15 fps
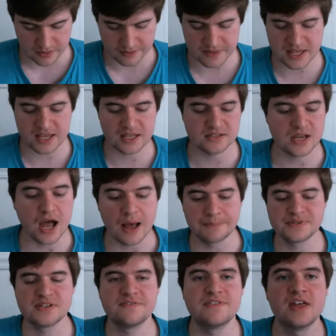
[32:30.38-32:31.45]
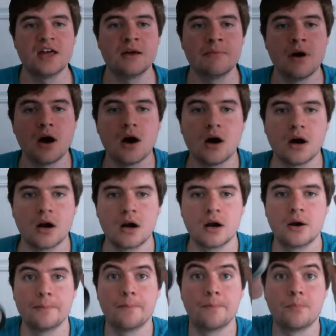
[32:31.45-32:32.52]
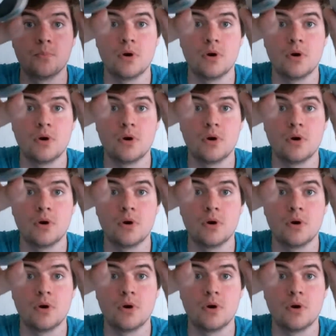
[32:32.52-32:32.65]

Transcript: the tops of them are